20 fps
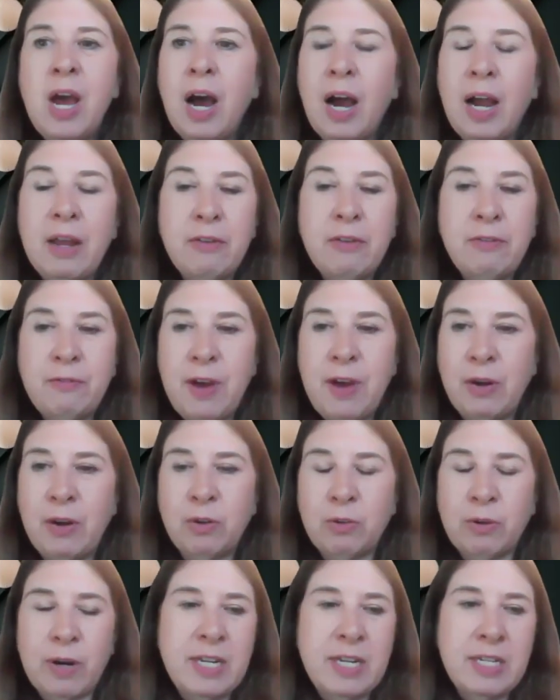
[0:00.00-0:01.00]
I have
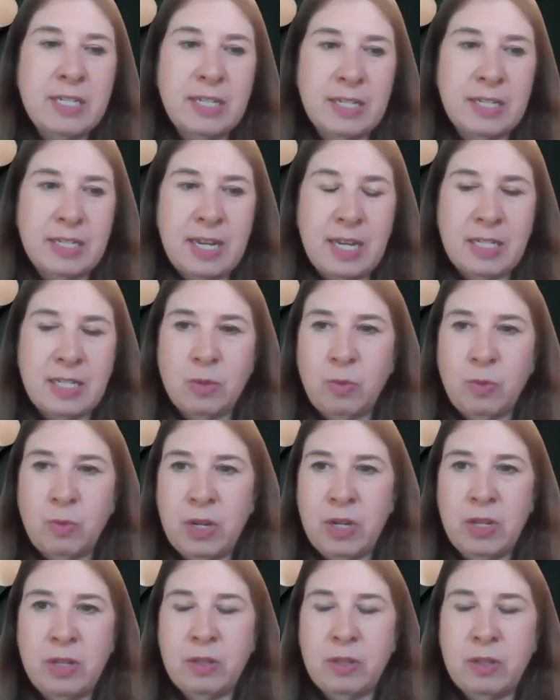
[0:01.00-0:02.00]
found great success
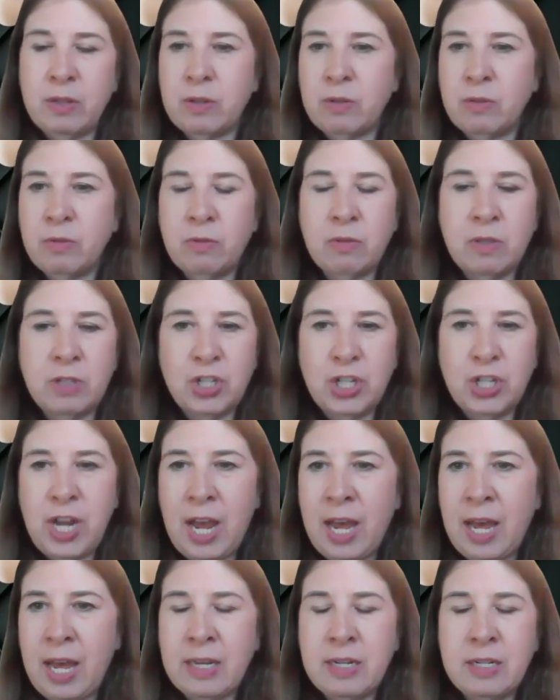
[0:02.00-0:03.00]
with the
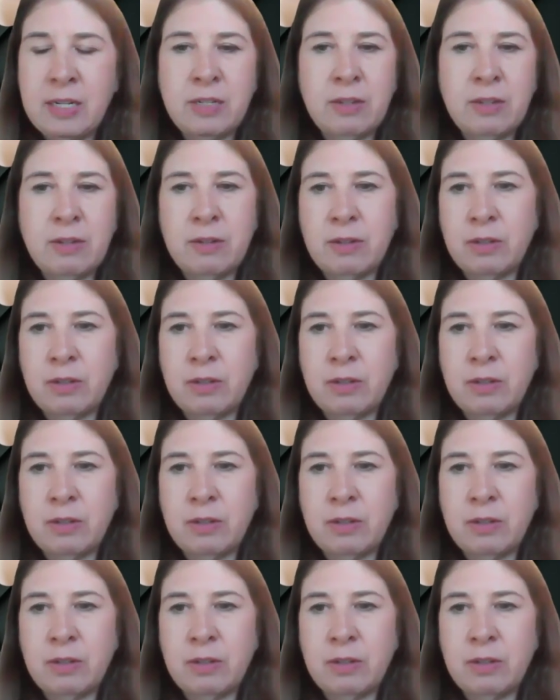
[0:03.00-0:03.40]
chat,